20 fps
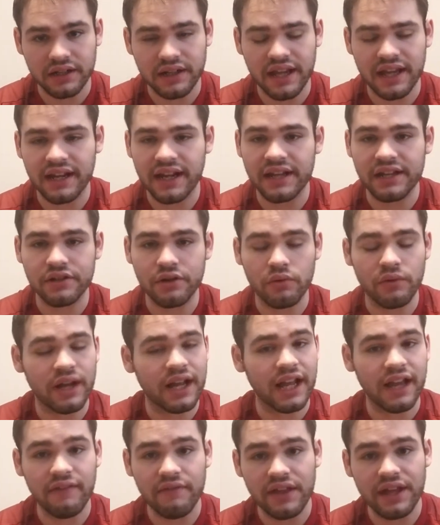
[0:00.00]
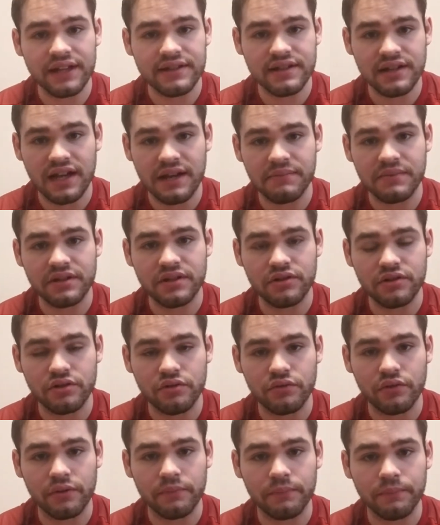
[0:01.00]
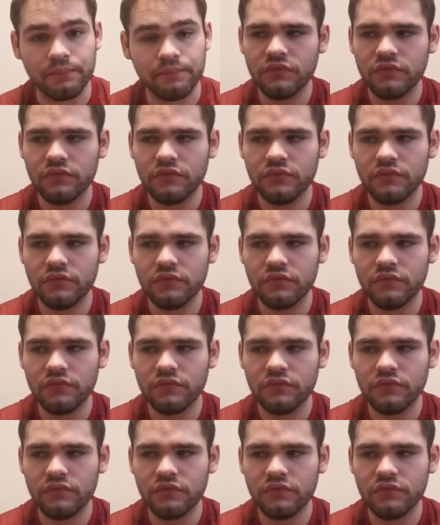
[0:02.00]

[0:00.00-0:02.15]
And I don't have that time to do them.